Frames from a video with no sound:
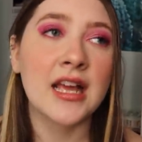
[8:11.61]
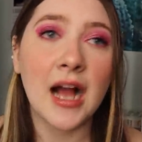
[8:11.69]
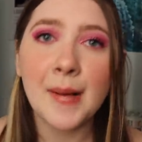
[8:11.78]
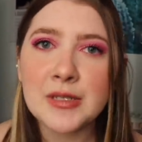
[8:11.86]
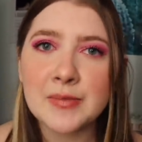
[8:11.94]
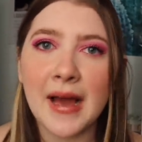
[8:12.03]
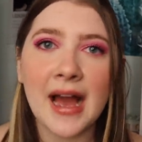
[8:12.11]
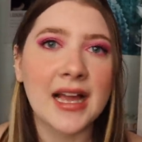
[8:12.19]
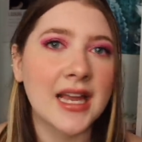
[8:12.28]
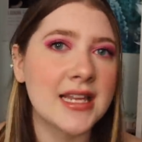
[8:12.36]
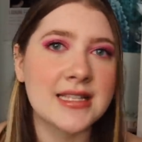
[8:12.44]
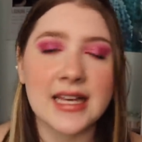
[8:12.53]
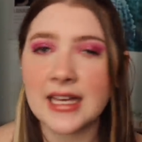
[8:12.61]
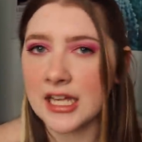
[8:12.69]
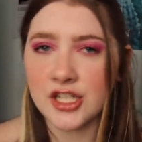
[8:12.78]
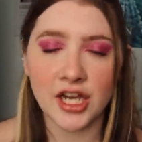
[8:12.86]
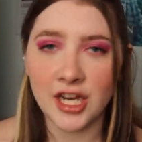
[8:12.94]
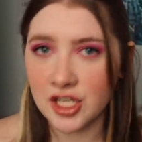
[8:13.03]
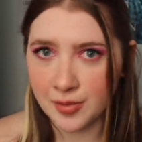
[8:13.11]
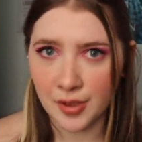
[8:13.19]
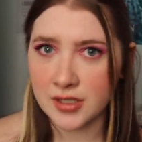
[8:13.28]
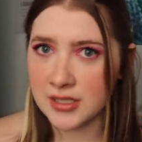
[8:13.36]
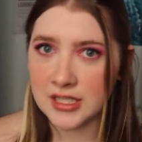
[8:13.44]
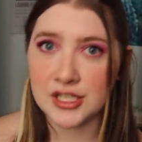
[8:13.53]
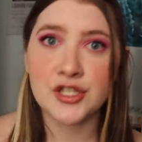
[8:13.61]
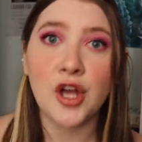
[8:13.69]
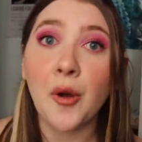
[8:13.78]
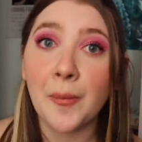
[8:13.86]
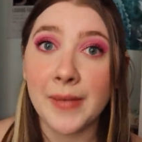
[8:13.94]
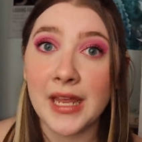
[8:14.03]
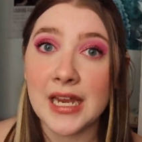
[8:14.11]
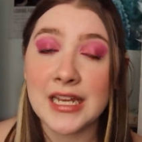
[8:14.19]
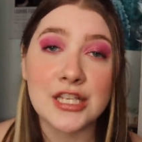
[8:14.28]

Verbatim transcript: Comes back and he's like a changed person. He's so mean.